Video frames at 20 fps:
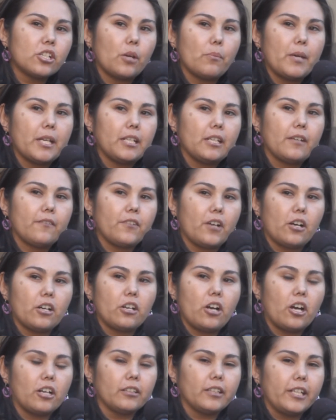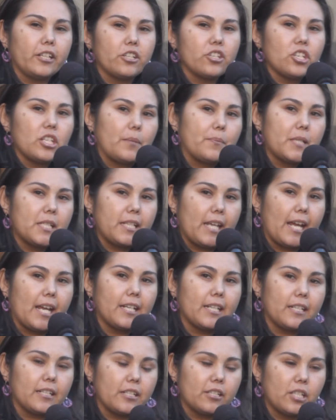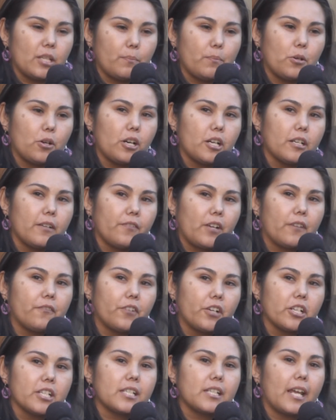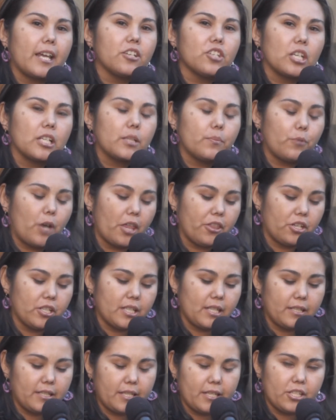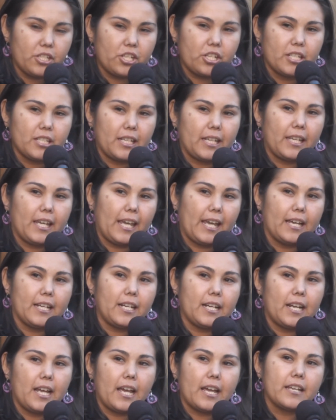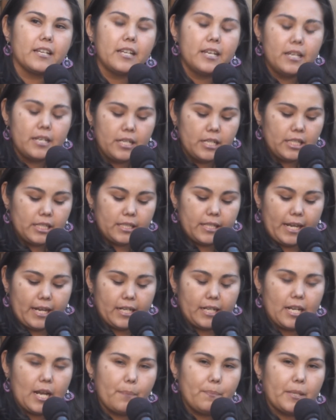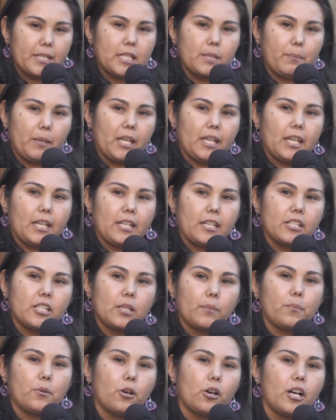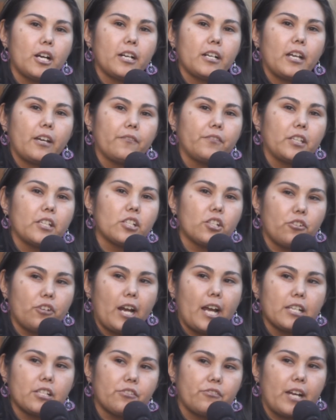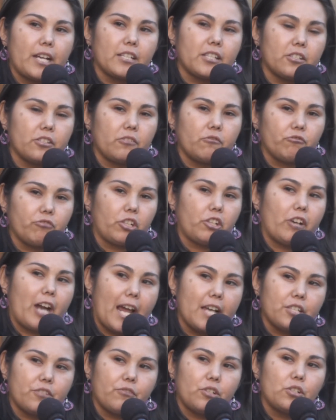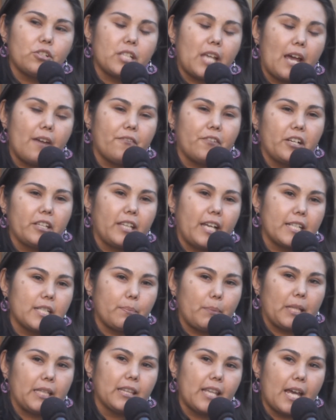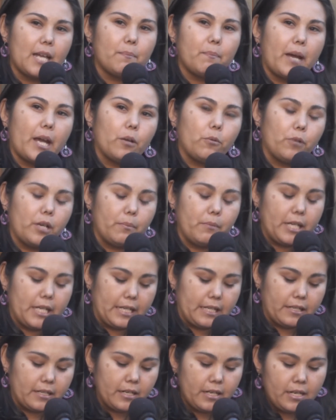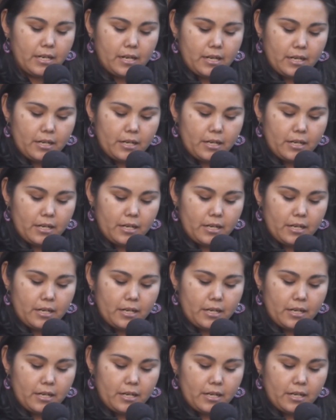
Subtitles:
so many of our leadership standing in support of our First Nations brothers and sisters in Canada, standing up and speaking in support of this grassroots effort that's being led by women.